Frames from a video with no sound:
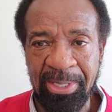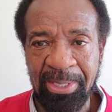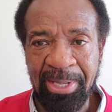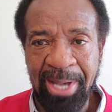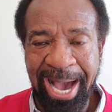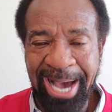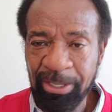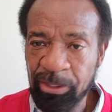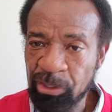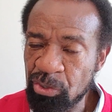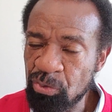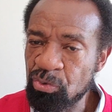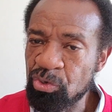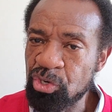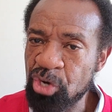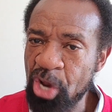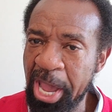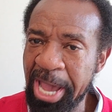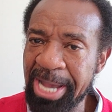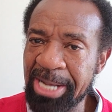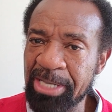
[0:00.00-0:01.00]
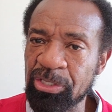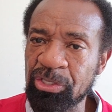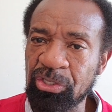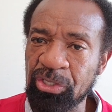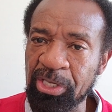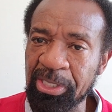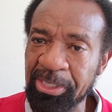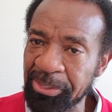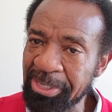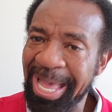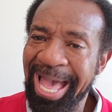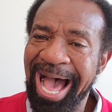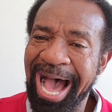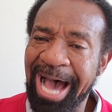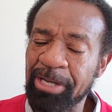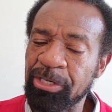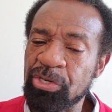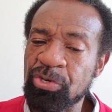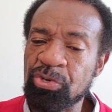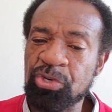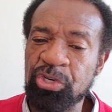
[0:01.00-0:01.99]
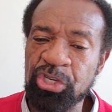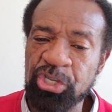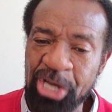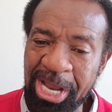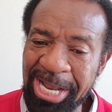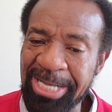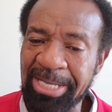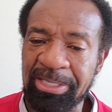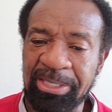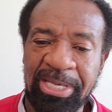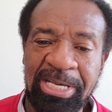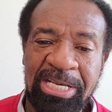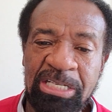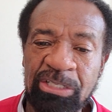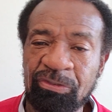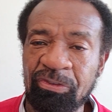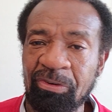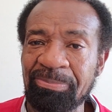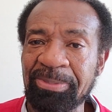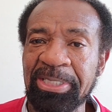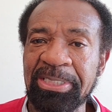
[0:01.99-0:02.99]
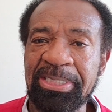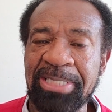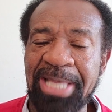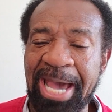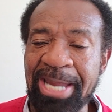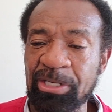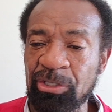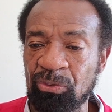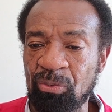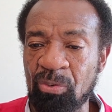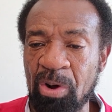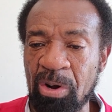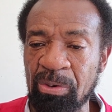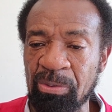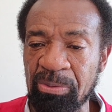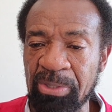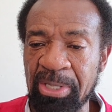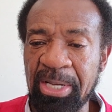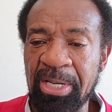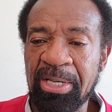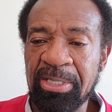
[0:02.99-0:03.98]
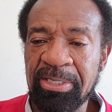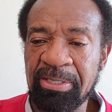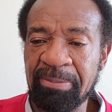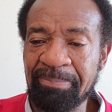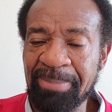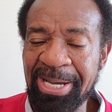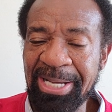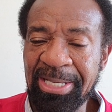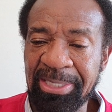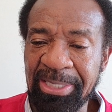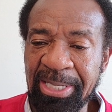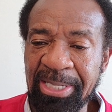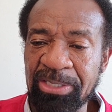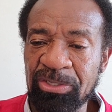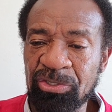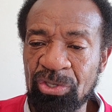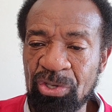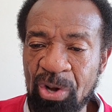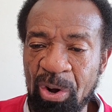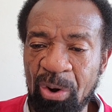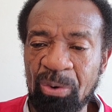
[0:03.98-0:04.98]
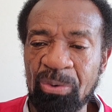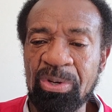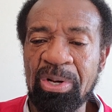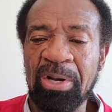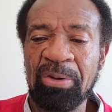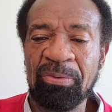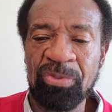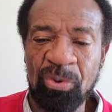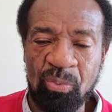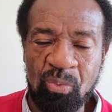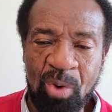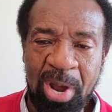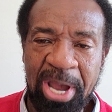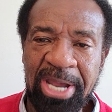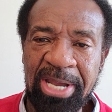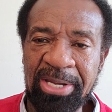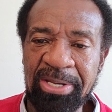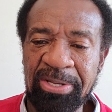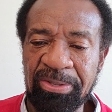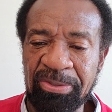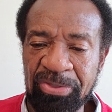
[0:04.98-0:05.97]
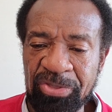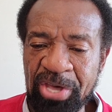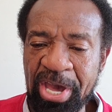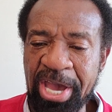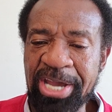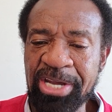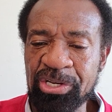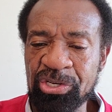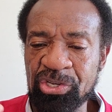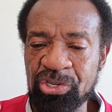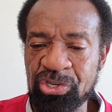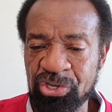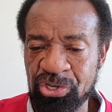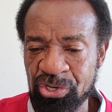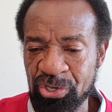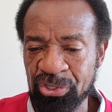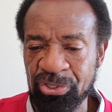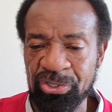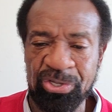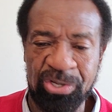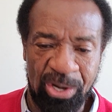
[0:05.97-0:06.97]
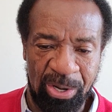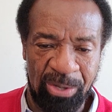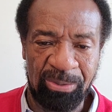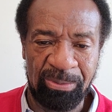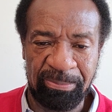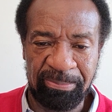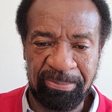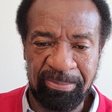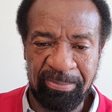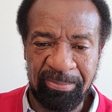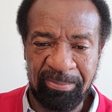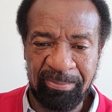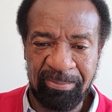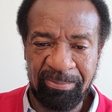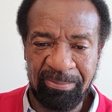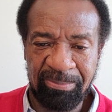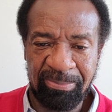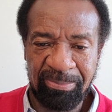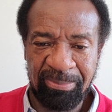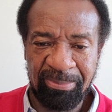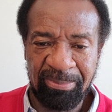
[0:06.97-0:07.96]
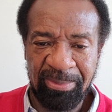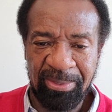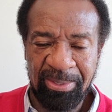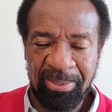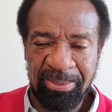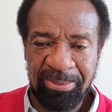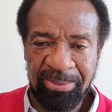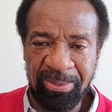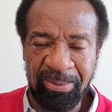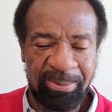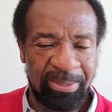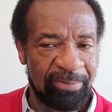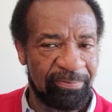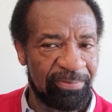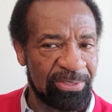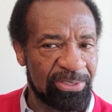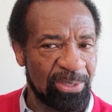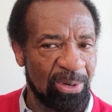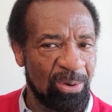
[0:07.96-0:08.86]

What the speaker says: How do you change things? How do you shake things from the status quo to make things go the way they should go? So, and if it's